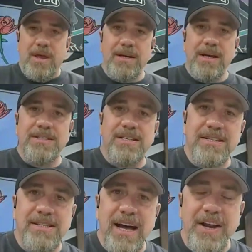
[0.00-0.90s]
And
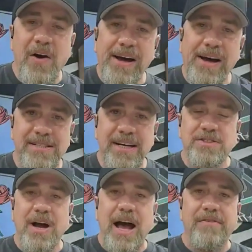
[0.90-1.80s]
since I know S.A.'s
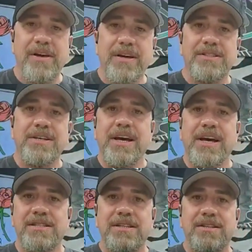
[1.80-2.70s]
driving and she
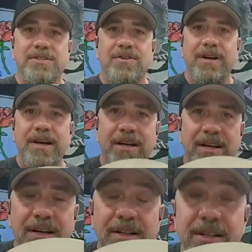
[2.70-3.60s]
can't see the screen,
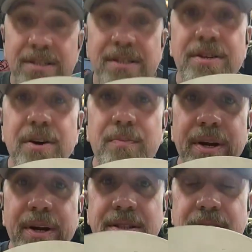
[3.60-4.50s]
this is her
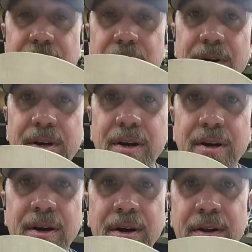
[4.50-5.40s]
piece that I'm working
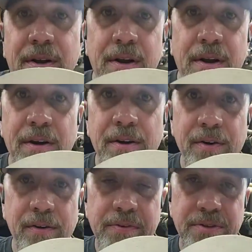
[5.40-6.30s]
on. I don't
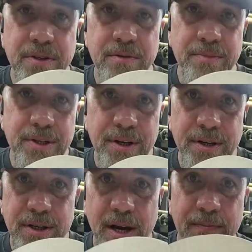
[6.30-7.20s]
know if it's going to be
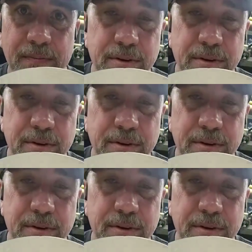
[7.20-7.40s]
done in time for her